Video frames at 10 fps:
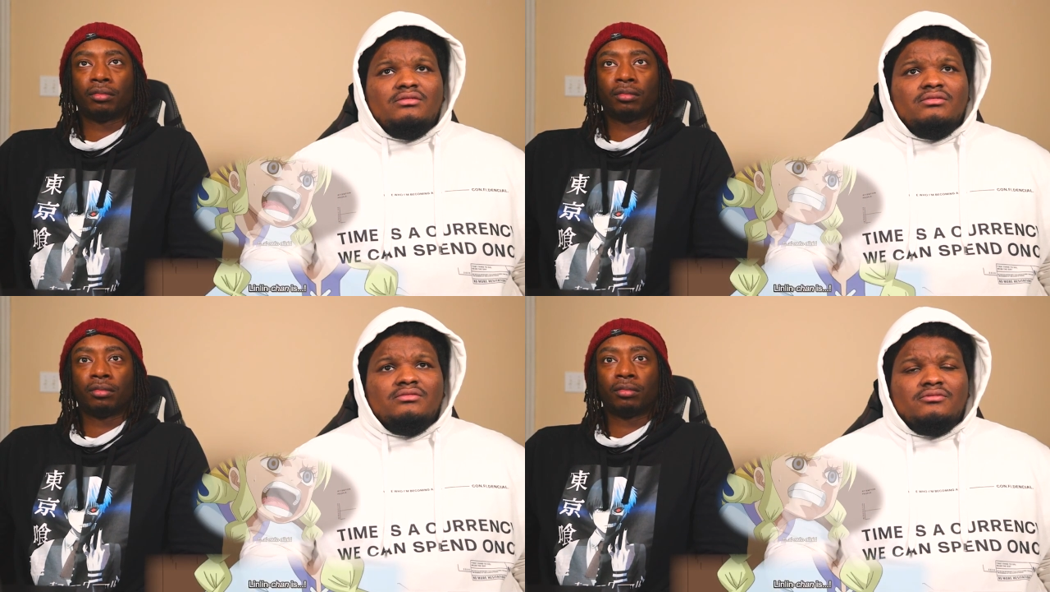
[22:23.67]

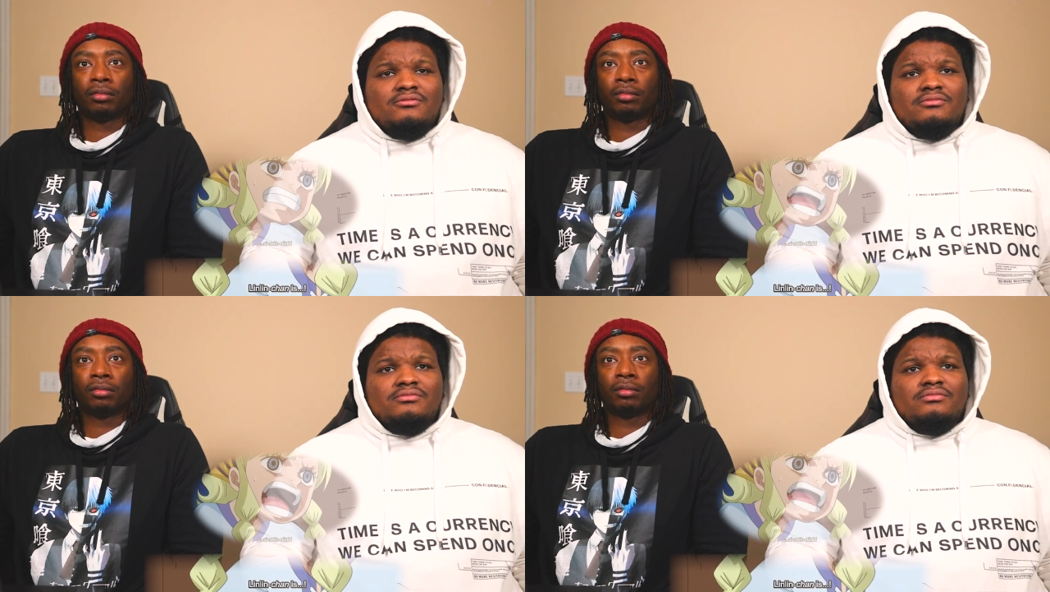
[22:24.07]

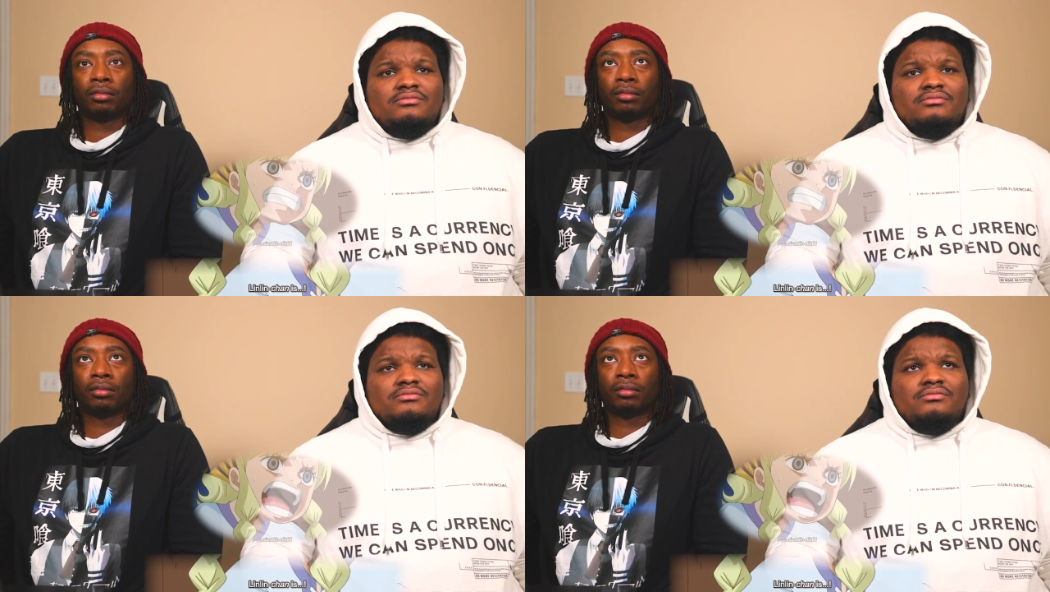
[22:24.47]

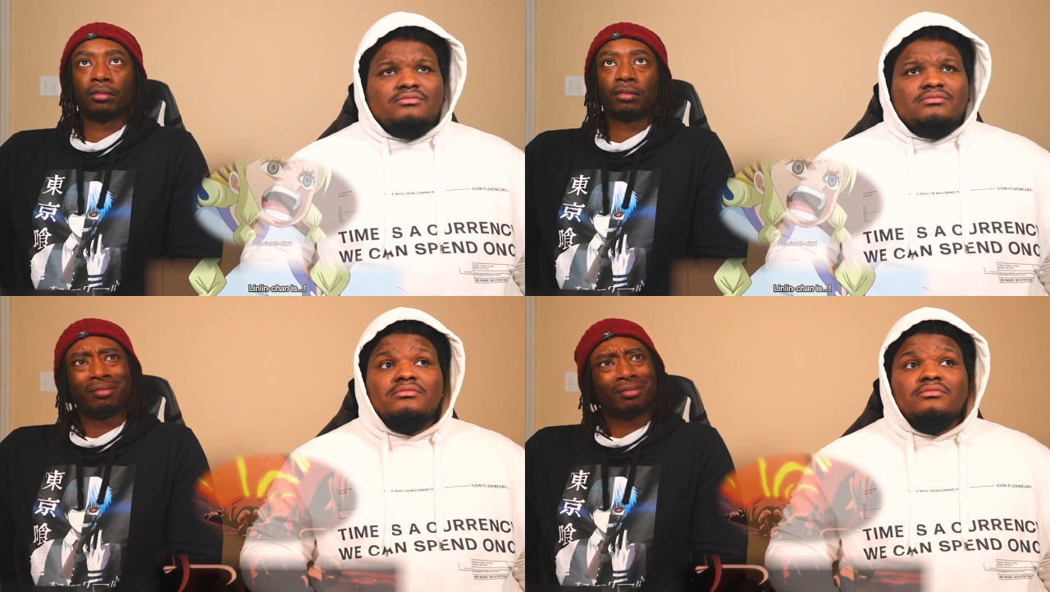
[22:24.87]

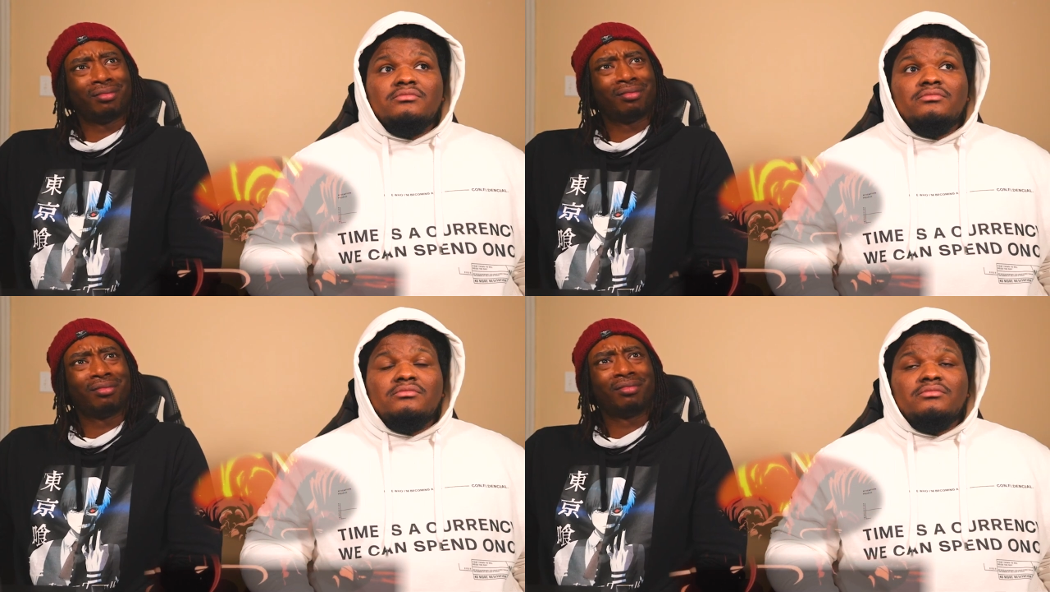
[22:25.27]

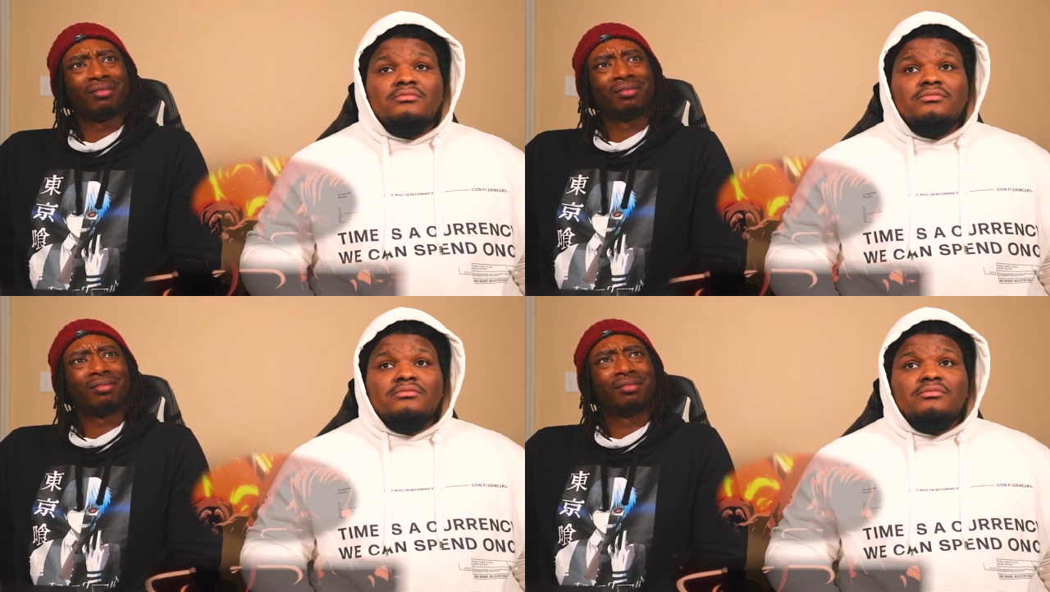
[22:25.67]

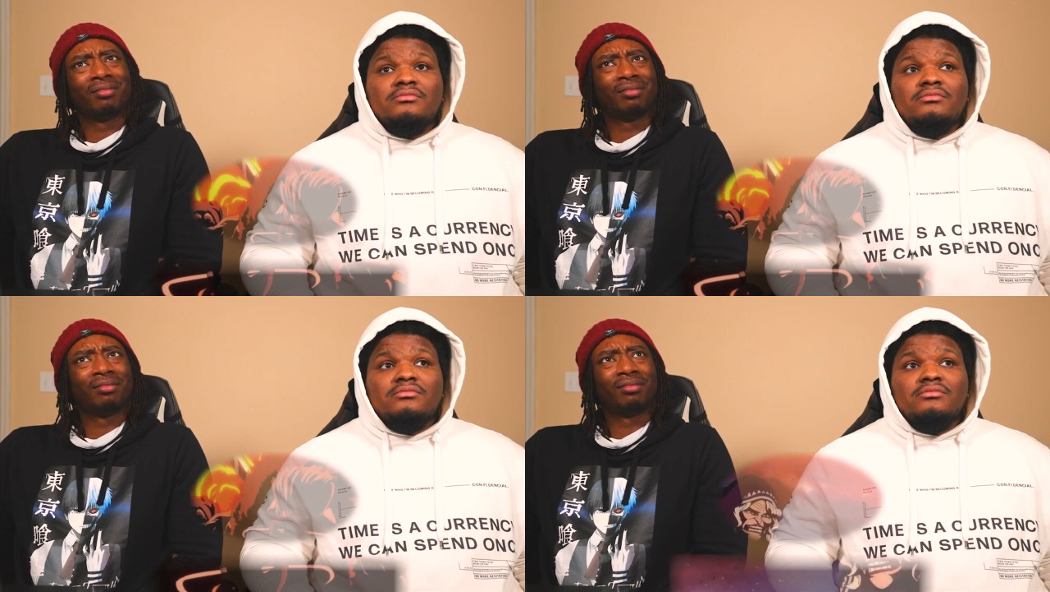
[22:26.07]

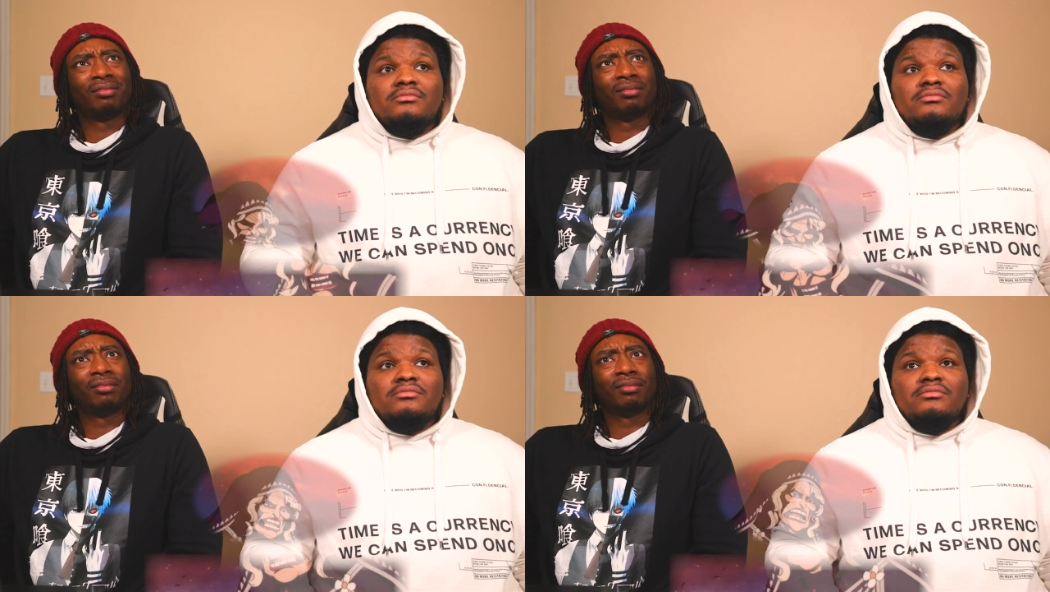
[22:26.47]

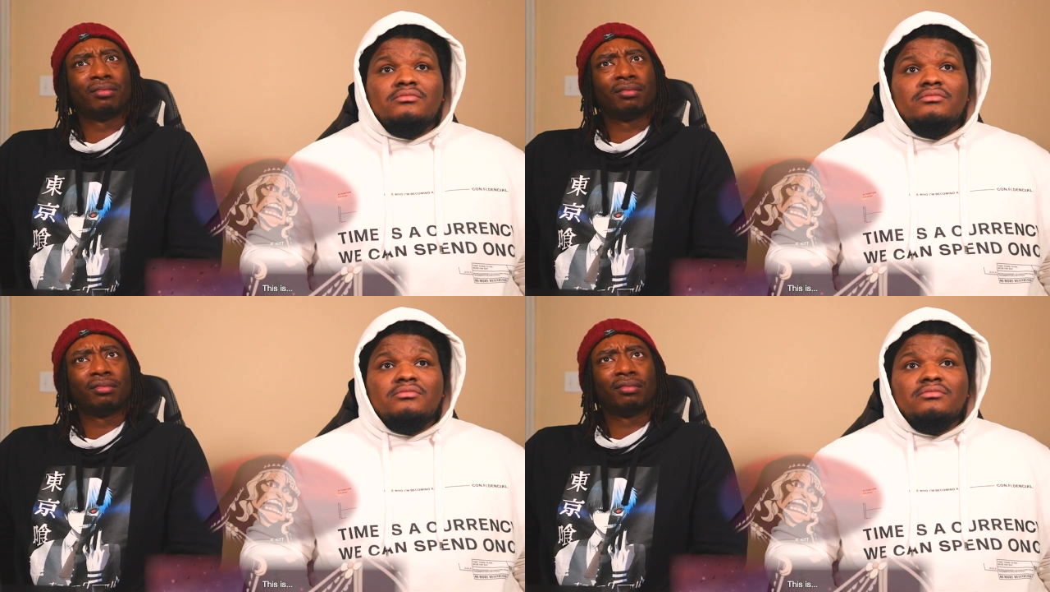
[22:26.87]

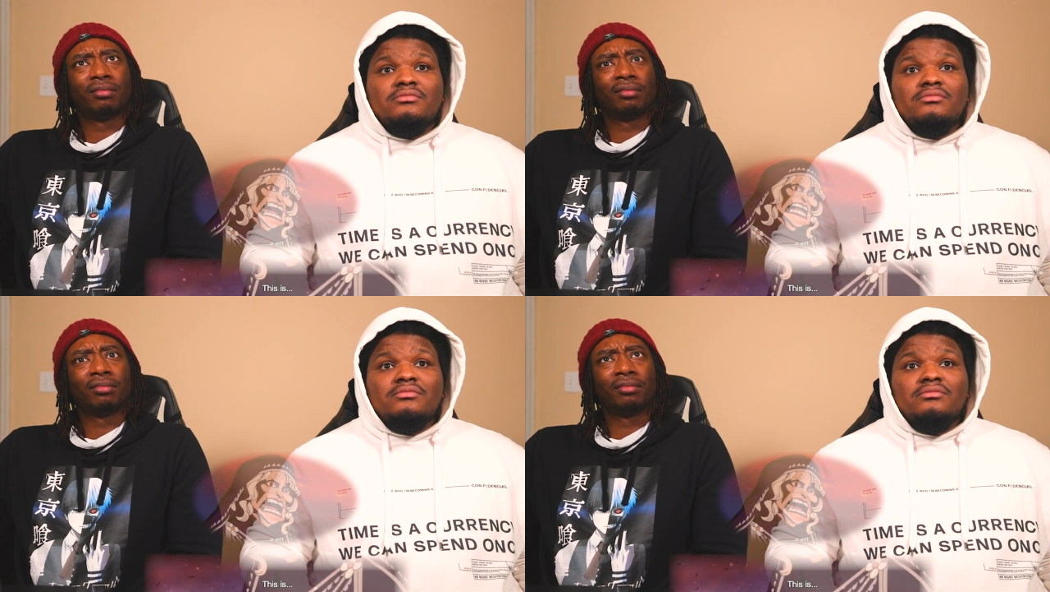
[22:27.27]

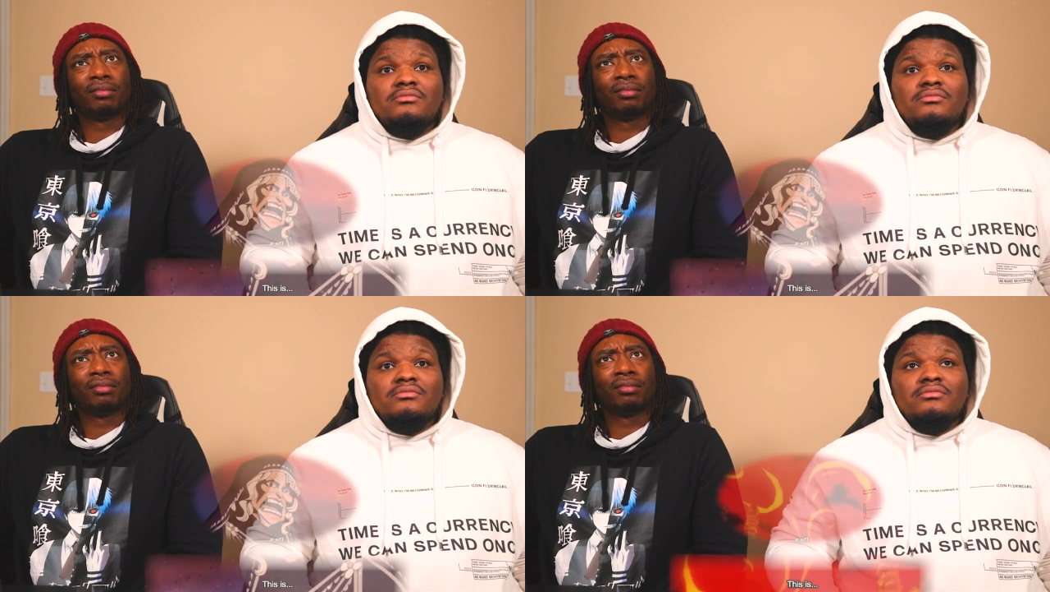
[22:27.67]

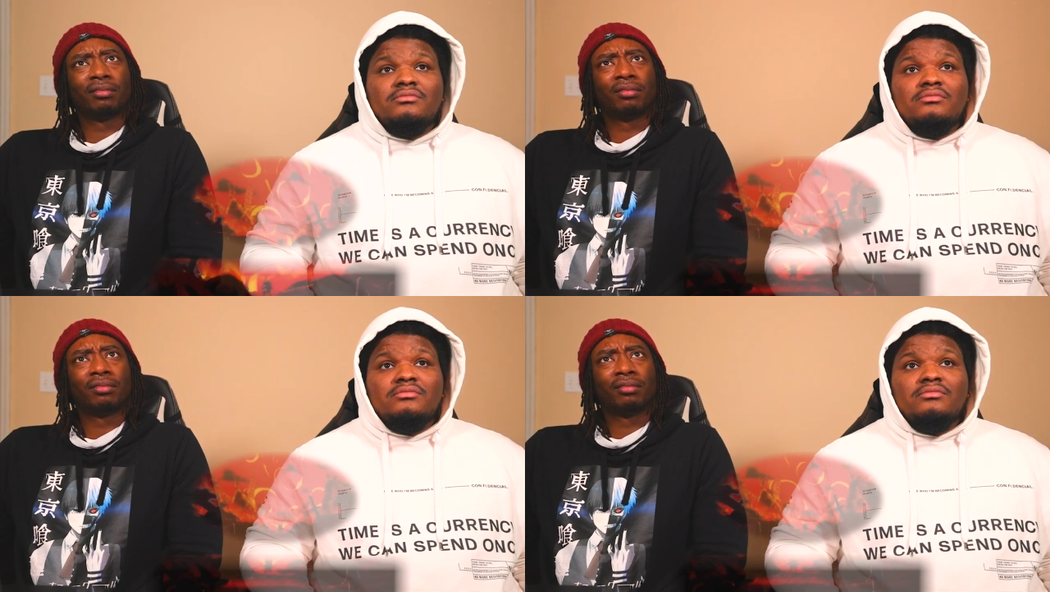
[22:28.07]

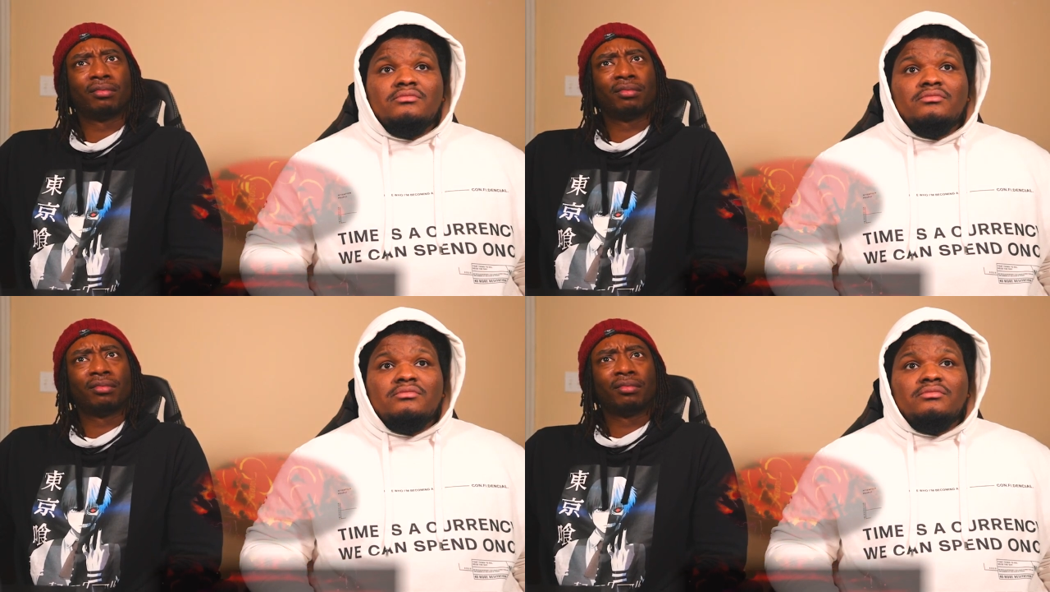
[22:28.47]
(no one is talking)